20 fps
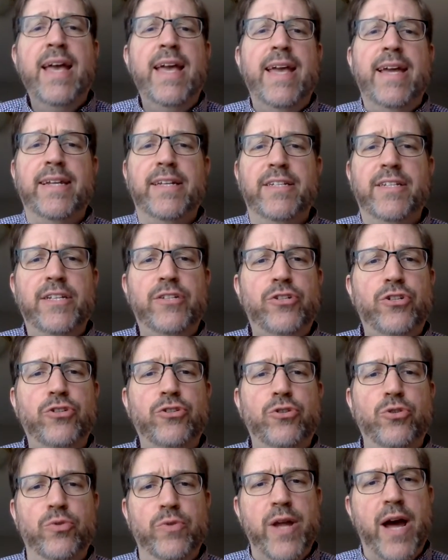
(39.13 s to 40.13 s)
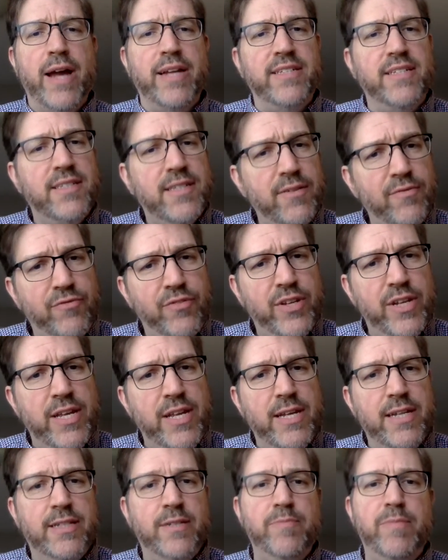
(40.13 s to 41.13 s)
In addition to 9
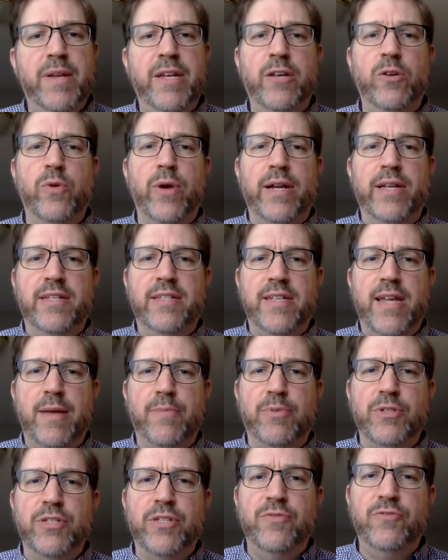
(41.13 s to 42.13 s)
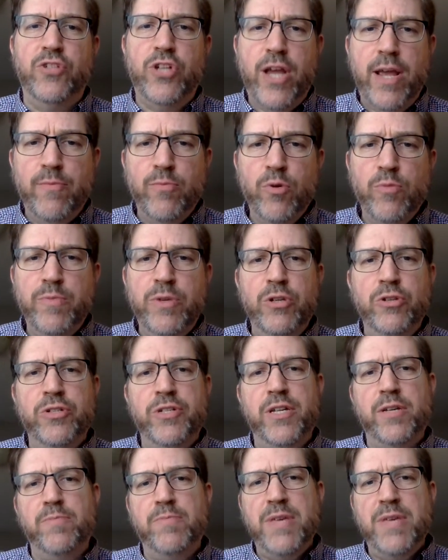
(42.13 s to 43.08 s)
symphonies, many great examples of chamber music,